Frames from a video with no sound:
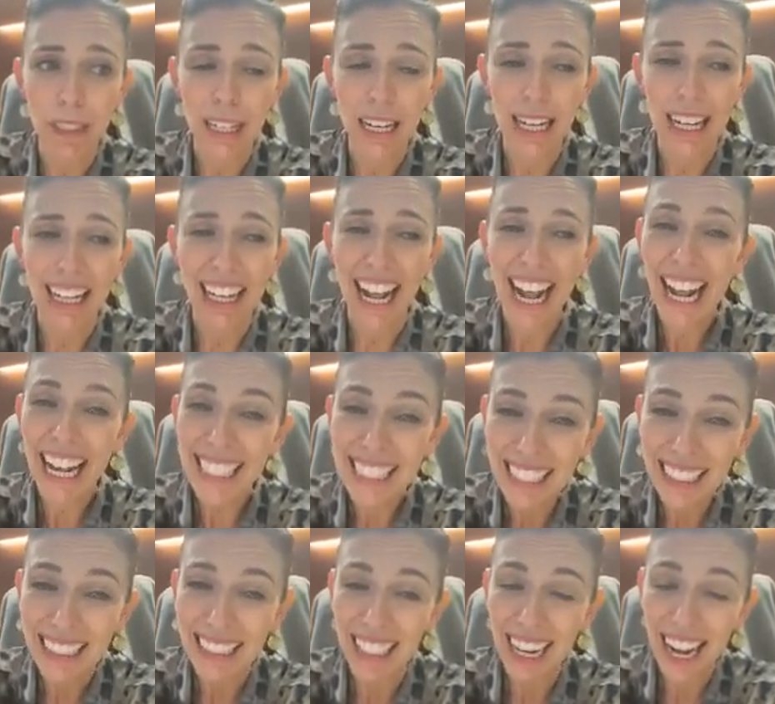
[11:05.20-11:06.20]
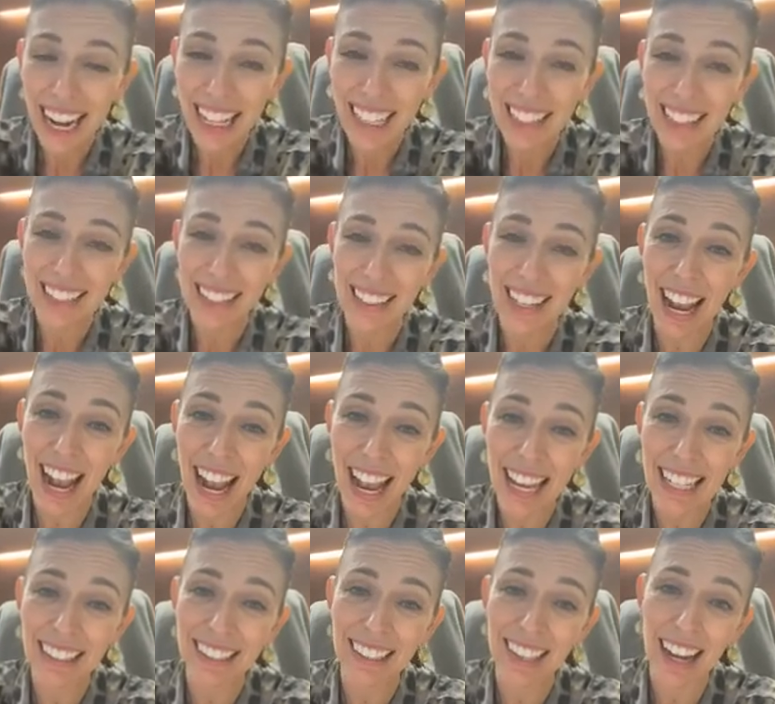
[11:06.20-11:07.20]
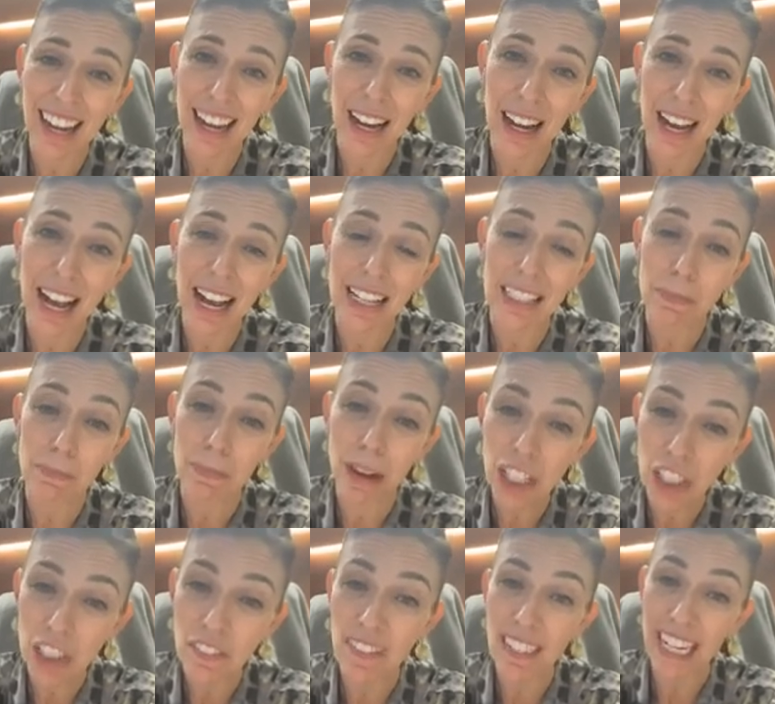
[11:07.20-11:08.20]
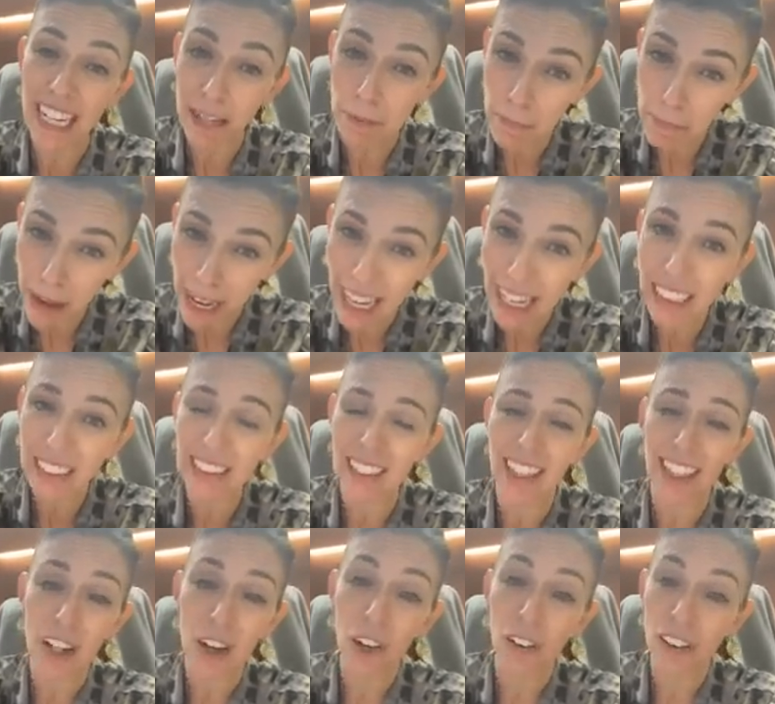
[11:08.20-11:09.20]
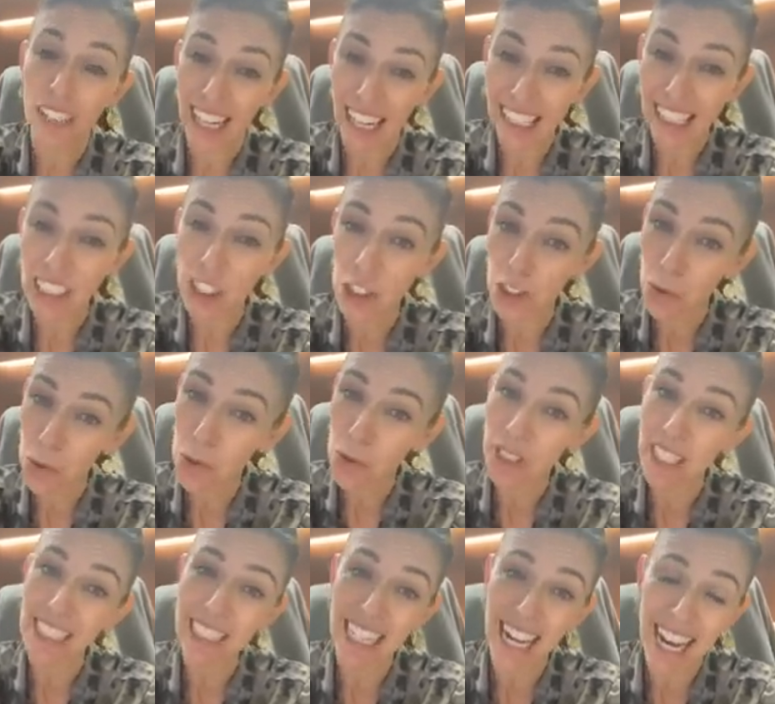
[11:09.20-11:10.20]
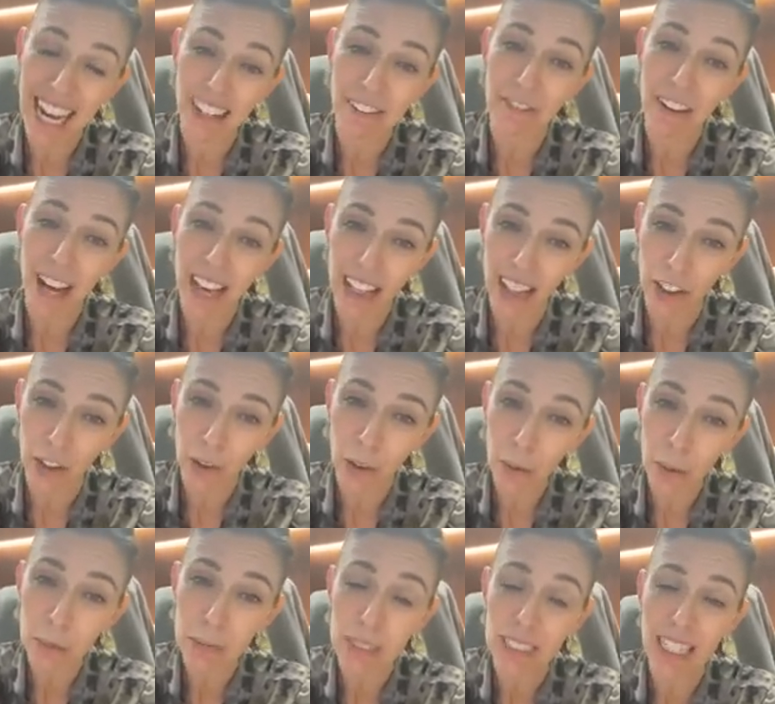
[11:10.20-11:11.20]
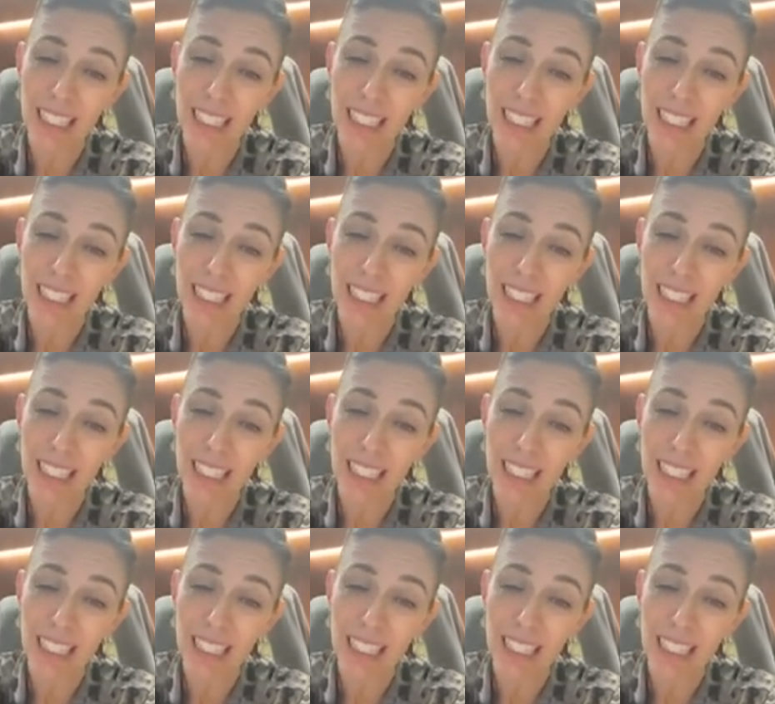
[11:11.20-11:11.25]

it hasn't had as much of an impact on younger children as it had for other groups.